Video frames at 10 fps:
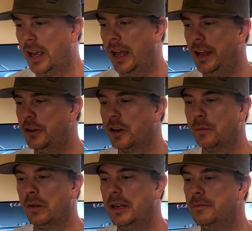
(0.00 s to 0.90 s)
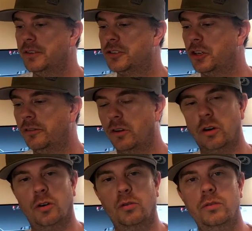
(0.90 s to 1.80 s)
And you're gonna blame the
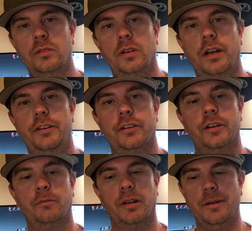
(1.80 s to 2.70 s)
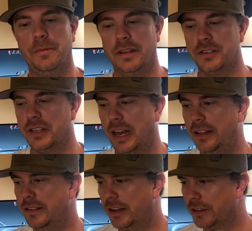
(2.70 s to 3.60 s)
servo and you're gonna blame this,
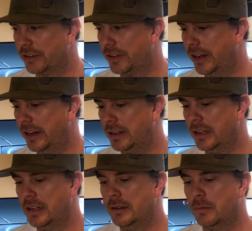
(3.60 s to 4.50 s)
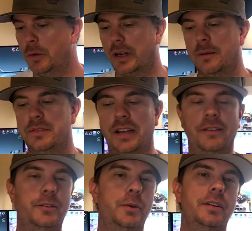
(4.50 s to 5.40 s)
that, and the other thing. But when it comes
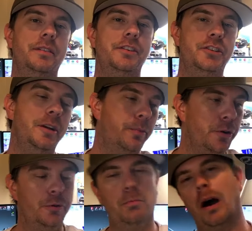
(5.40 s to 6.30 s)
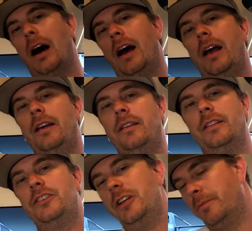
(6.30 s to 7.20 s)
down to it, the cheaper you buy,
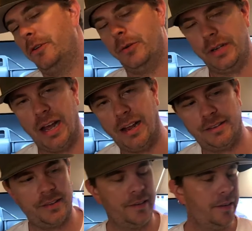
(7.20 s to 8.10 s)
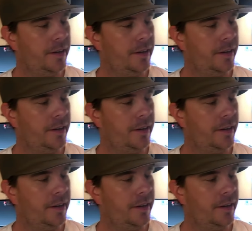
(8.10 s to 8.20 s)
the cheaper you get.